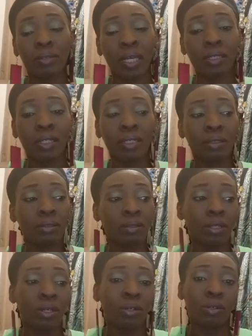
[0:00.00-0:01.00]
And I think,
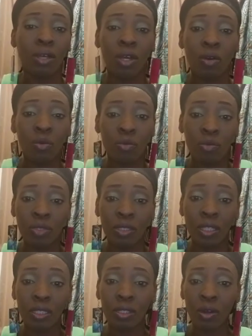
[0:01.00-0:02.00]
we
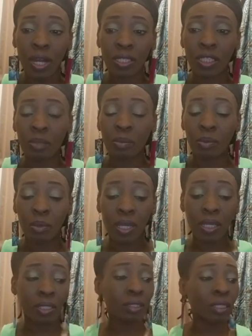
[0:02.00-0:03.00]
need to go our separate
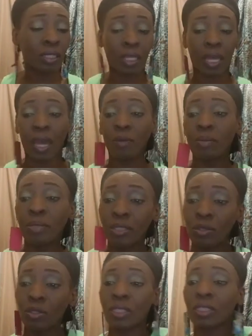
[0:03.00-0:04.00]
ways. And I will be
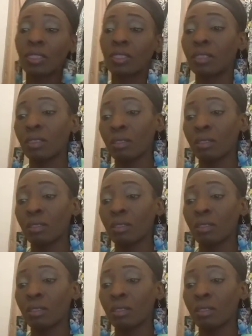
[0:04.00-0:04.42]
doing this.